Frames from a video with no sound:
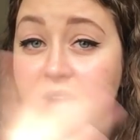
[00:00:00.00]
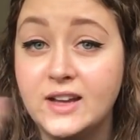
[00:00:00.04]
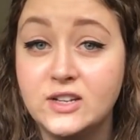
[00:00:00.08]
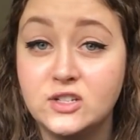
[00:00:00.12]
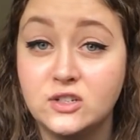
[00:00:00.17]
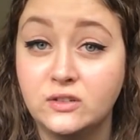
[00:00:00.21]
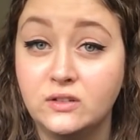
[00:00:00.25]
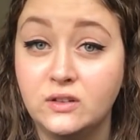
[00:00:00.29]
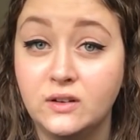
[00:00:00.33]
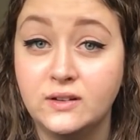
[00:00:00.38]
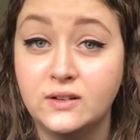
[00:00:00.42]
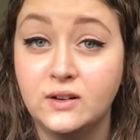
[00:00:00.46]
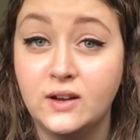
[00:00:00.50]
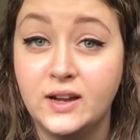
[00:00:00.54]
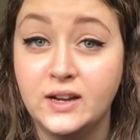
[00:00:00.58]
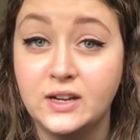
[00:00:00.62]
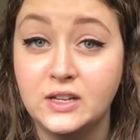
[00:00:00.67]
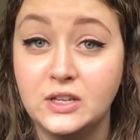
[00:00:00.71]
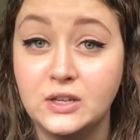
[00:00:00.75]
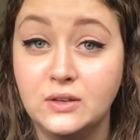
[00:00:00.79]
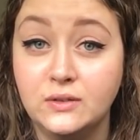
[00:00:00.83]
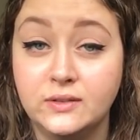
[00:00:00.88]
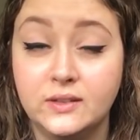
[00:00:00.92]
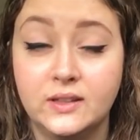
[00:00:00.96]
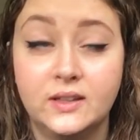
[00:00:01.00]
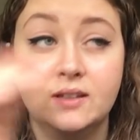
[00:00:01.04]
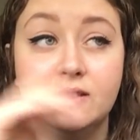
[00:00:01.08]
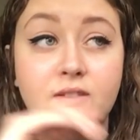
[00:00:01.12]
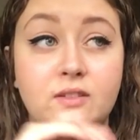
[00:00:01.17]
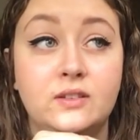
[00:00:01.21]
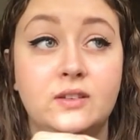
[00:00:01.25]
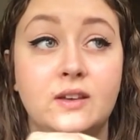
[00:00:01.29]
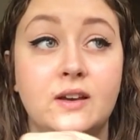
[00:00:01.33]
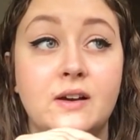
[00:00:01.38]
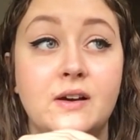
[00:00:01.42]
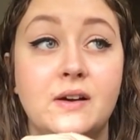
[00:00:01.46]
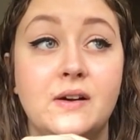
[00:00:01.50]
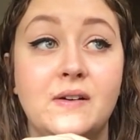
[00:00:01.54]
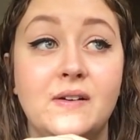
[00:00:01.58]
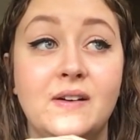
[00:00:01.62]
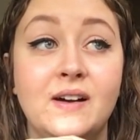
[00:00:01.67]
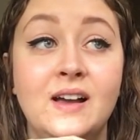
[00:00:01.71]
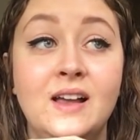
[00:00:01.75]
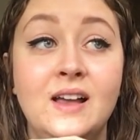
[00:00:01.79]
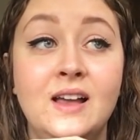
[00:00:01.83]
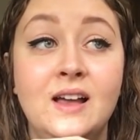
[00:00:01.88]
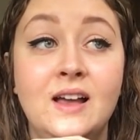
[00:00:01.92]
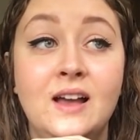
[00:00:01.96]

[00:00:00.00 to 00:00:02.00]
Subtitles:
I just don't know how to use it. So,